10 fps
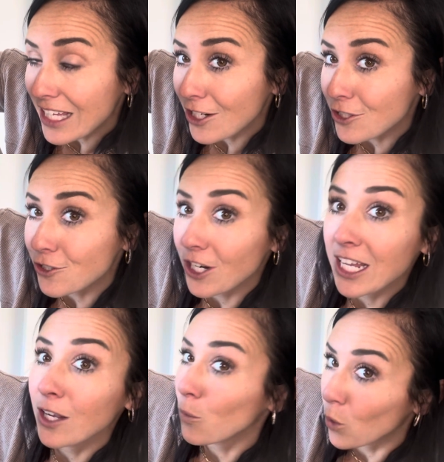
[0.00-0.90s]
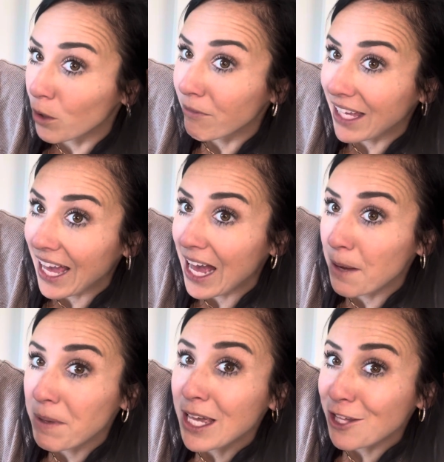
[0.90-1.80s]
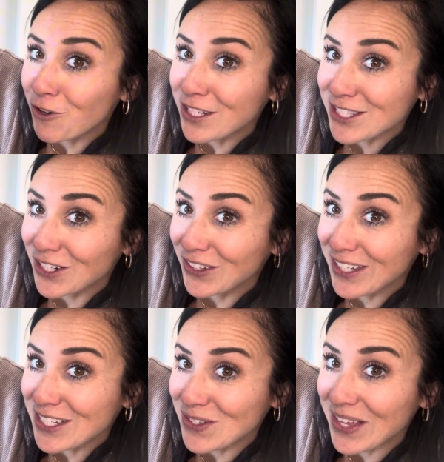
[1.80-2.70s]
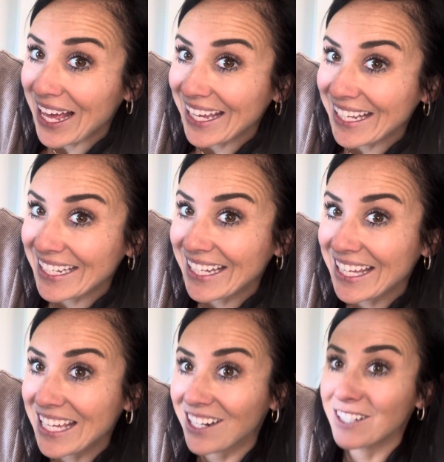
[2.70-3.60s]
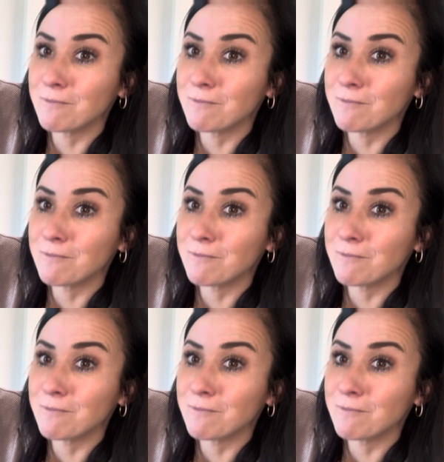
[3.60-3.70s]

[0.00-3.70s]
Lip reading: your drink, warming it up, you can certainly do that in here.